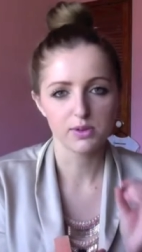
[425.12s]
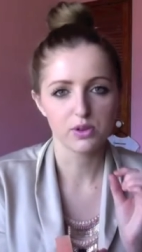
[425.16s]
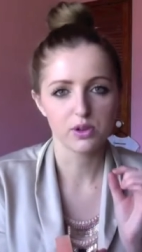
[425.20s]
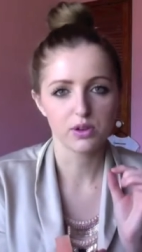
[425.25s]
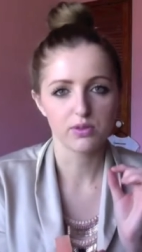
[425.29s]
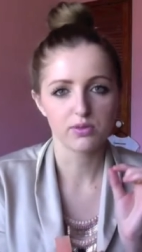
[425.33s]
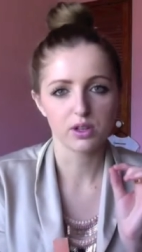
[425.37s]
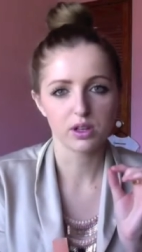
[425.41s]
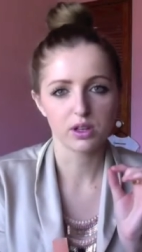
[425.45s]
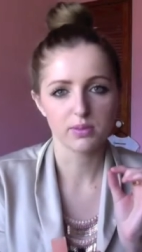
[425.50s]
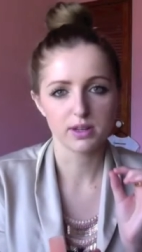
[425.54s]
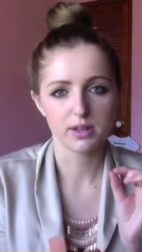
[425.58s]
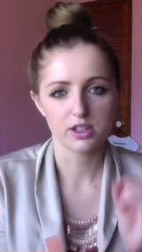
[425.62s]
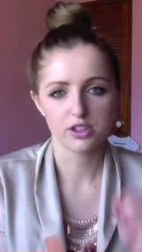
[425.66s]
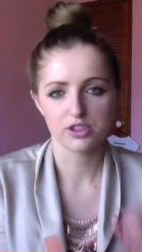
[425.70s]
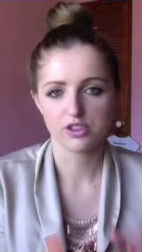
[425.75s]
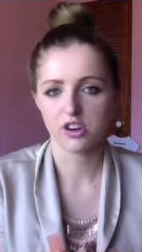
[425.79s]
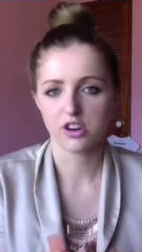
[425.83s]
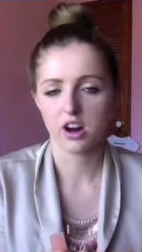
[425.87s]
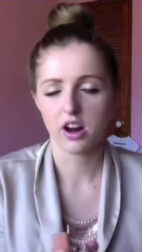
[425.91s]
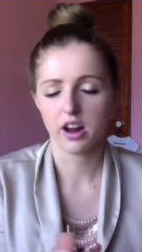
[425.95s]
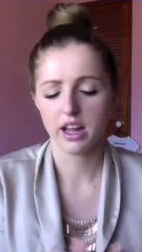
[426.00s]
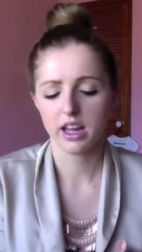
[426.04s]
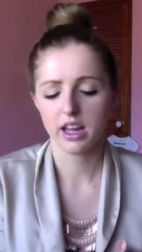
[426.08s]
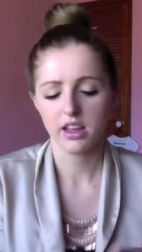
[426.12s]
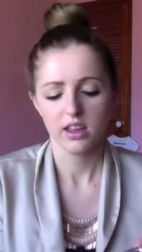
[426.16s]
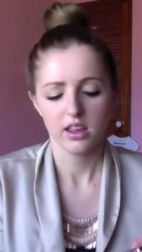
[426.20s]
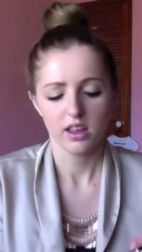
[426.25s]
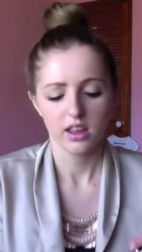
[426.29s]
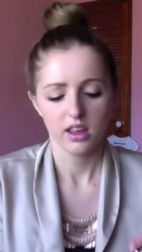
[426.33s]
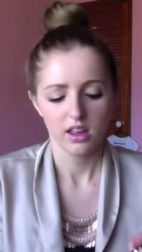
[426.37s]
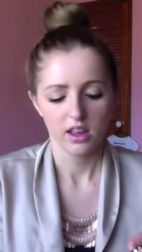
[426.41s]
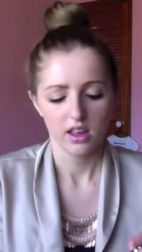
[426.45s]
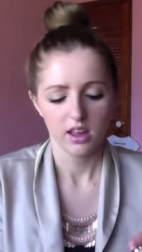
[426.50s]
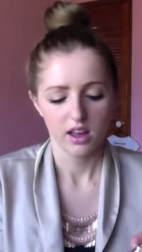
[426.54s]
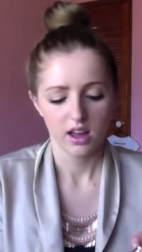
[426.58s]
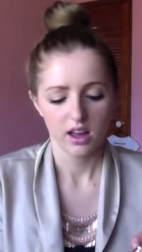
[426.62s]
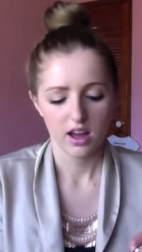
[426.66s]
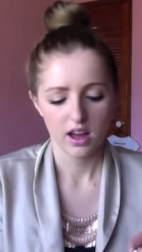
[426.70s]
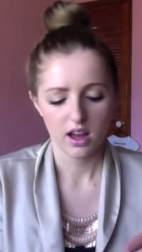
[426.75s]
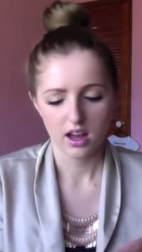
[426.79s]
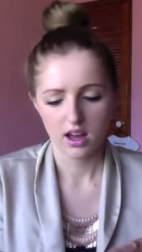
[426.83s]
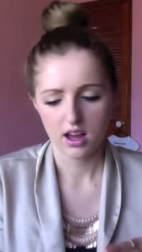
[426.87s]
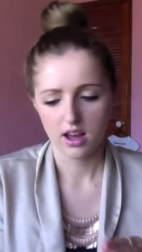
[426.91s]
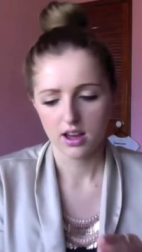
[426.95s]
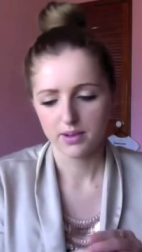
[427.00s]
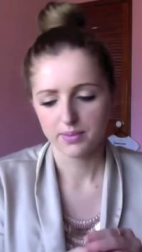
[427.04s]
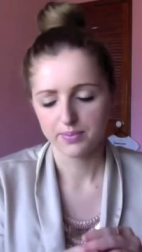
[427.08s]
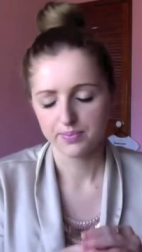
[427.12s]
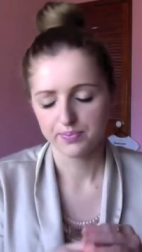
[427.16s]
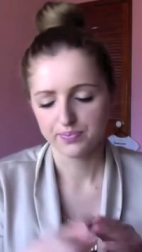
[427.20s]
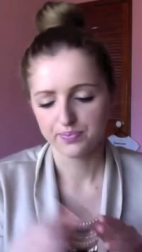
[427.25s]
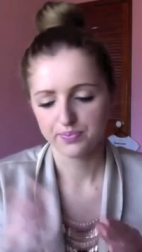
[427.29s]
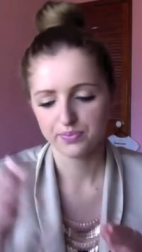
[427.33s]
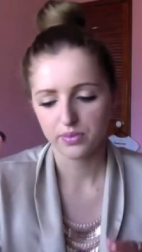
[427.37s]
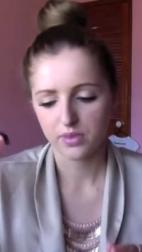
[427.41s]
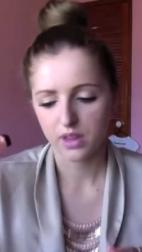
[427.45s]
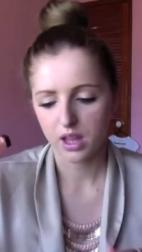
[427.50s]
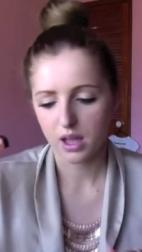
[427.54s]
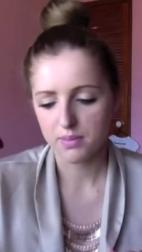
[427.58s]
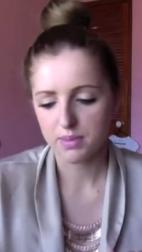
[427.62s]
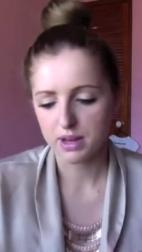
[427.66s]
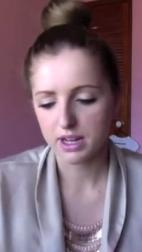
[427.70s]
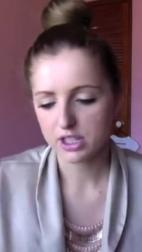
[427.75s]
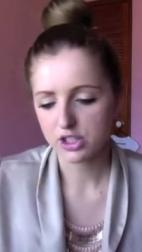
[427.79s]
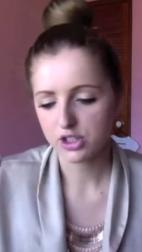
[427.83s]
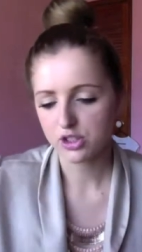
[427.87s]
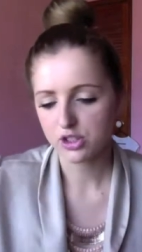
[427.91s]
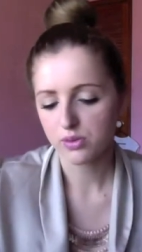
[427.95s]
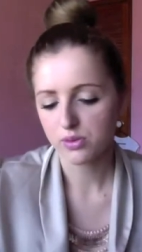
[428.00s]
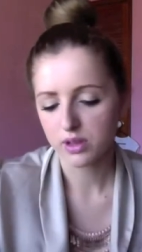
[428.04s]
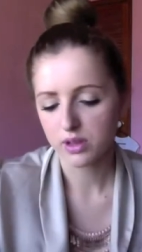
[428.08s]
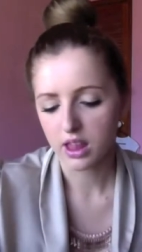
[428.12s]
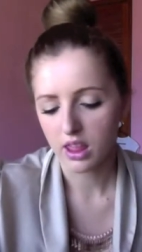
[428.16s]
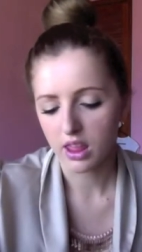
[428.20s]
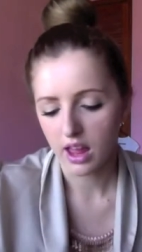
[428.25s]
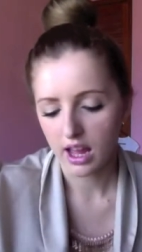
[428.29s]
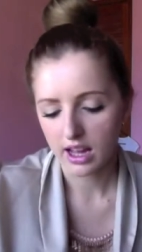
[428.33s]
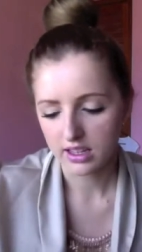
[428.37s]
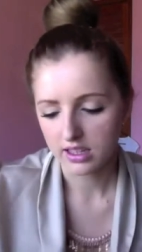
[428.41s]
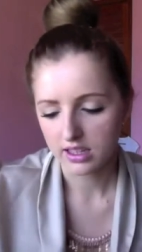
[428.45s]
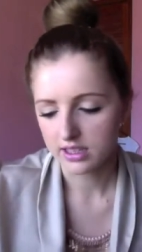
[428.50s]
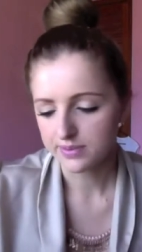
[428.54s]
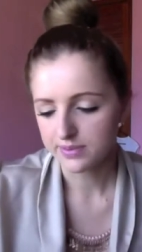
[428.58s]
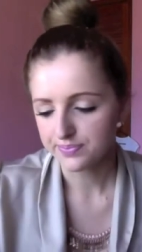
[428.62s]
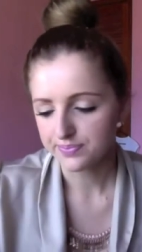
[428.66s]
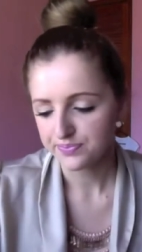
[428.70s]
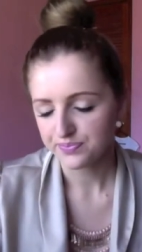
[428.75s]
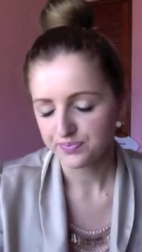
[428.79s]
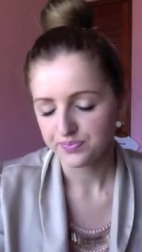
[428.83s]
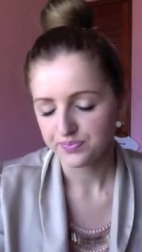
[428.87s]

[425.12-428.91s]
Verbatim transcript: sort of look a bit dry. Um, but I still really like it.